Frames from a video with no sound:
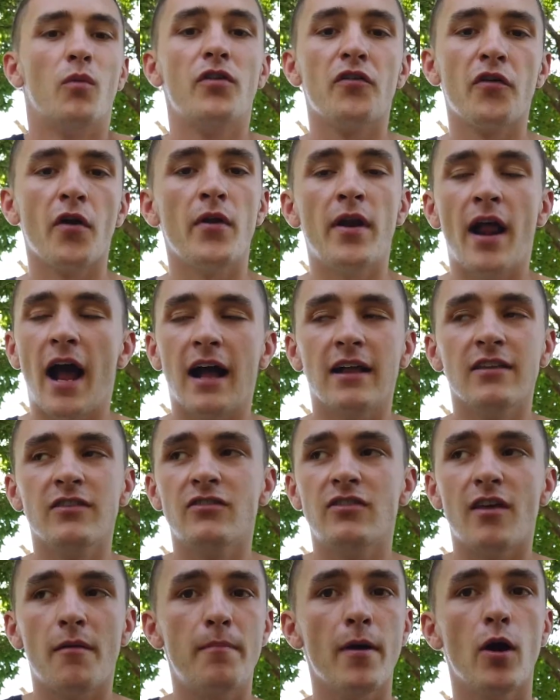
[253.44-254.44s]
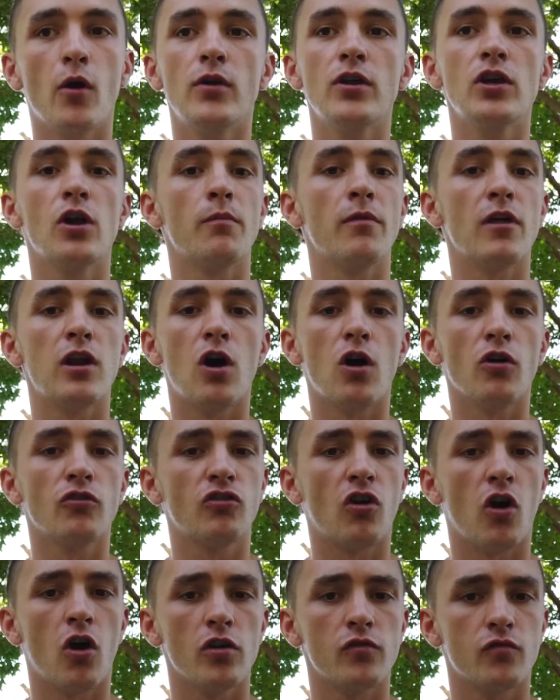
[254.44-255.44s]
With their own hands, they're building up the
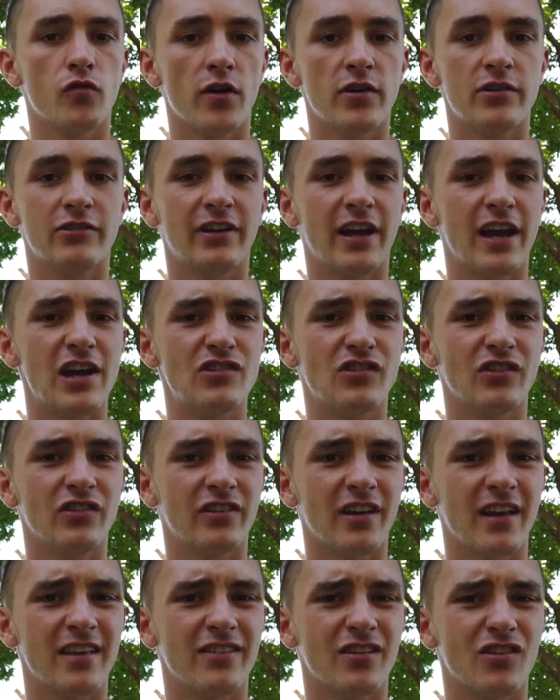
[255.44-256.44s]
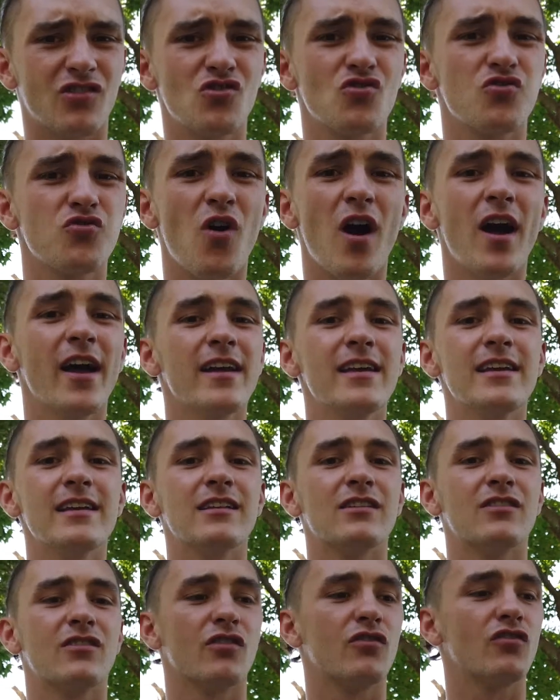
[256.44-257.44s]
large carnivore education centre,
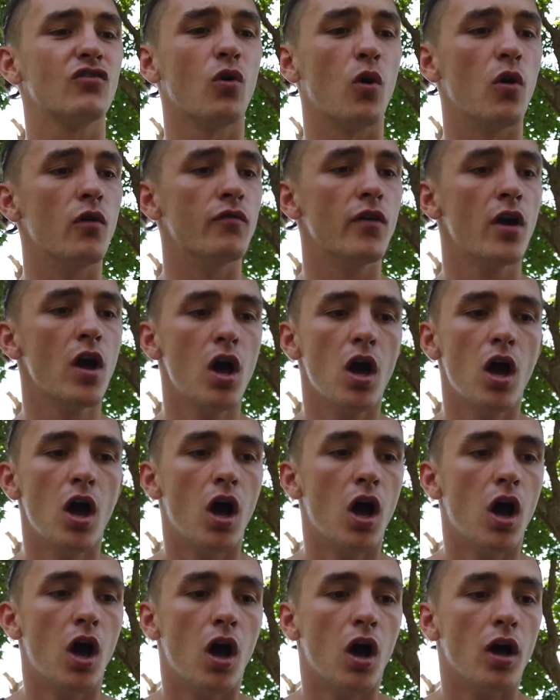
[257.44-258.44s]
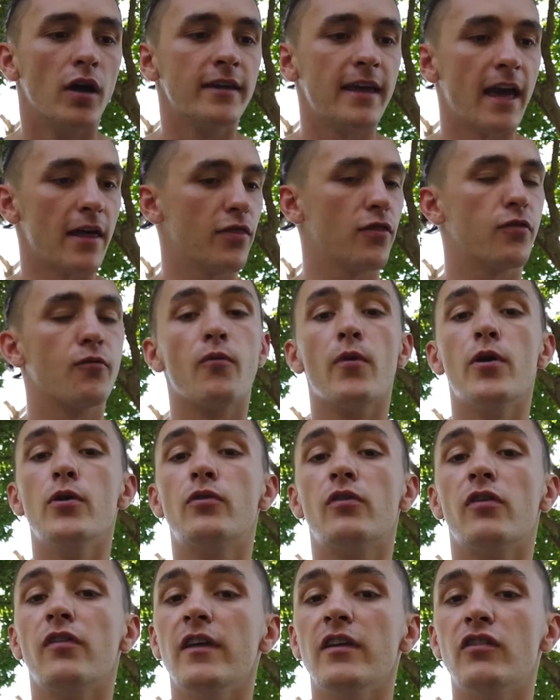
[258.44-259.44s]
trying to sort of get
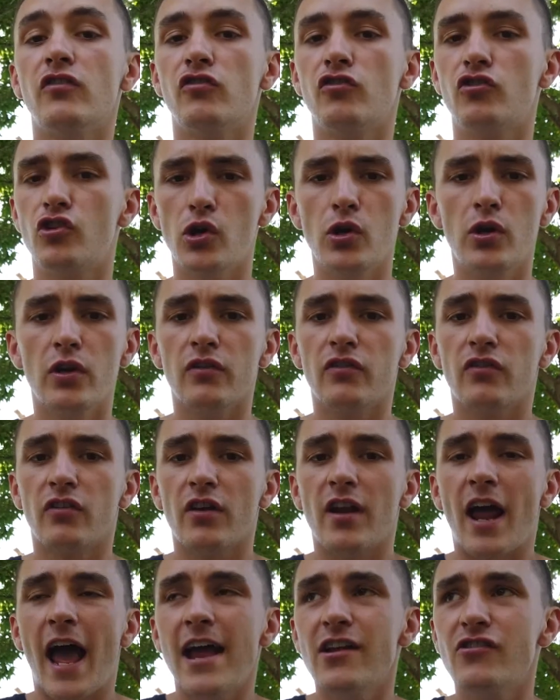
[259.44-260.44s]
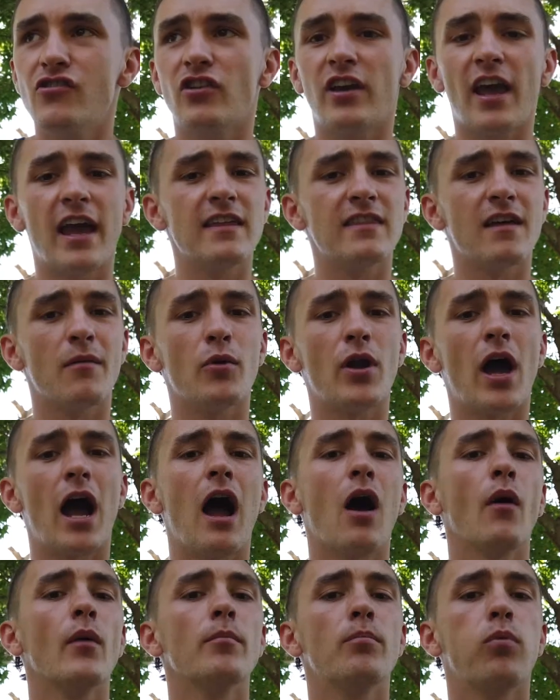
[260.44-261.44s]
through to these students and educate them on
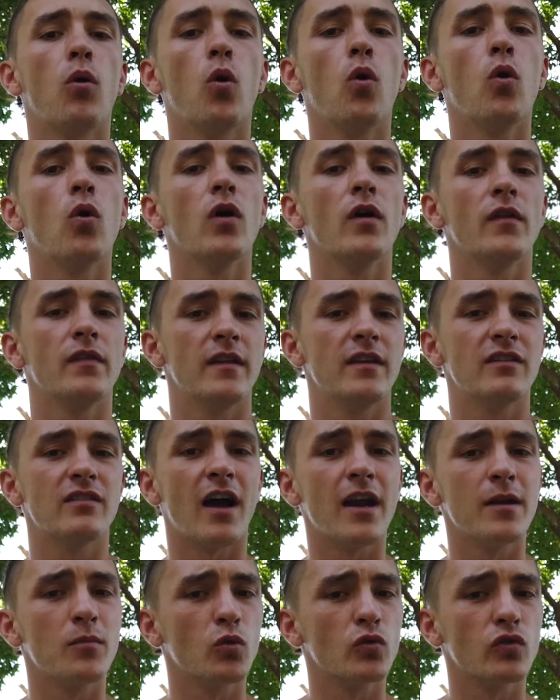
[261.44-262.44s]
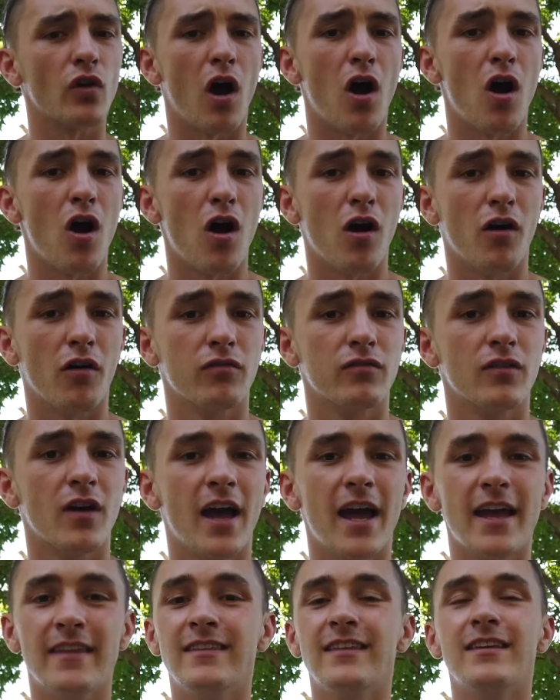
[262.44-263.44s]
how important these animals are
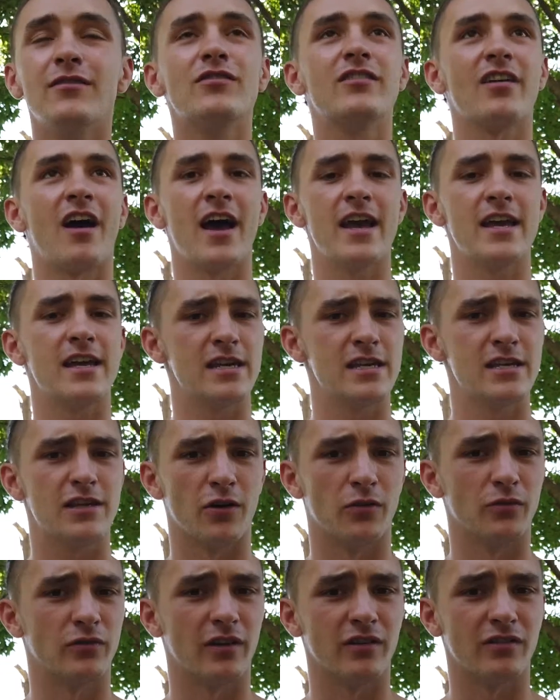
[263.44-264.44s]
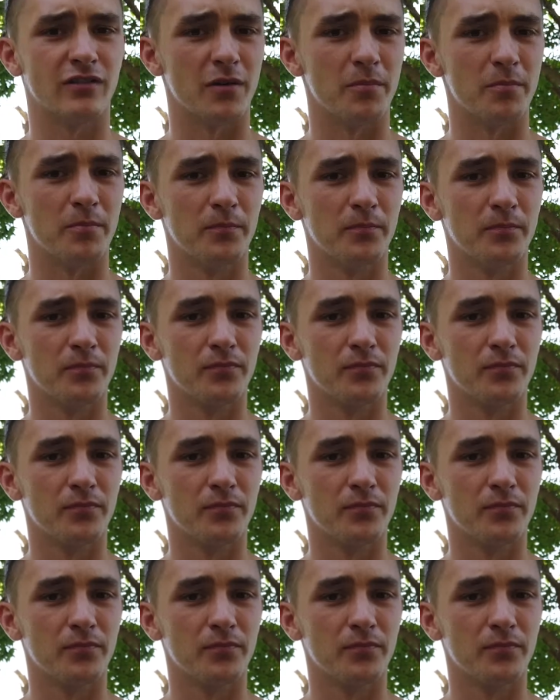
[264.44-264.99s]
in the entire ecosystem.